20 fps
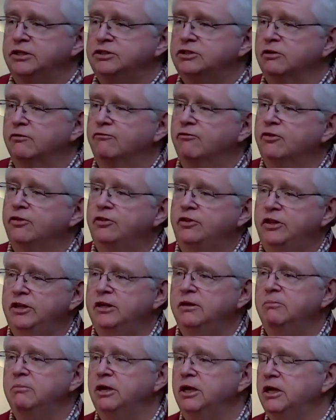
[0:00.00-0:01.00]
And so for
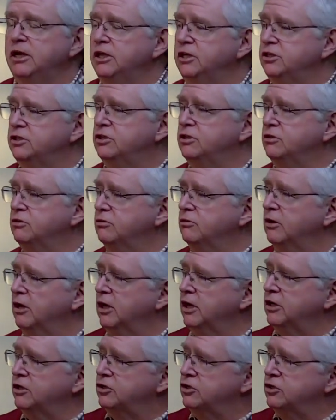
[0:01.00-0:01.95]
them to